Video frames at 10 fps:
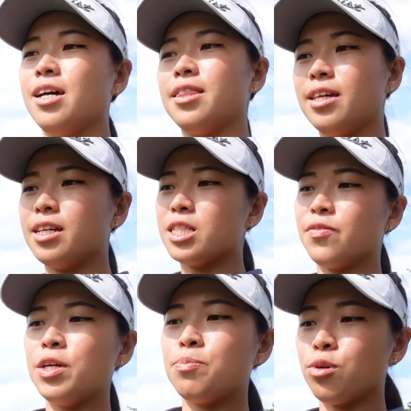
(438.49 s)
I think it's
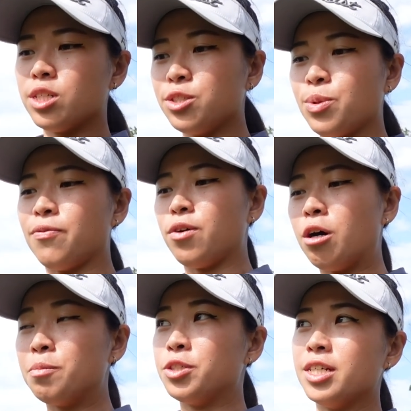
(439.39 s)
very important to have
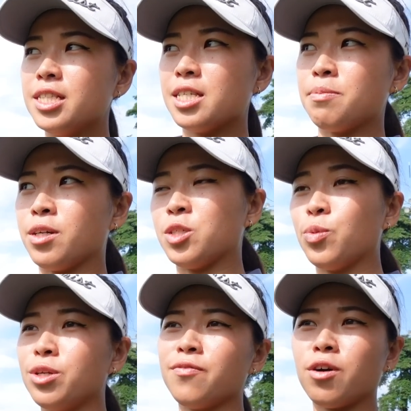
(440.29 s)
options, because
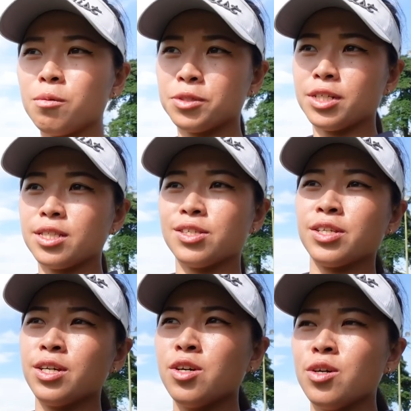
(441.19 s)
when you have
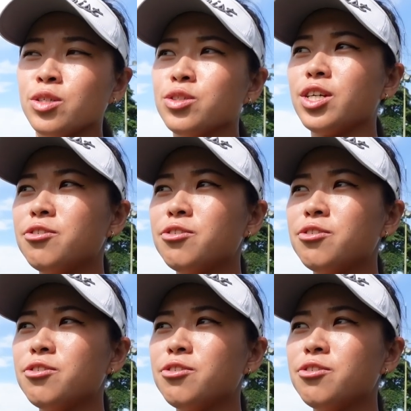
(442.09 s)
options, so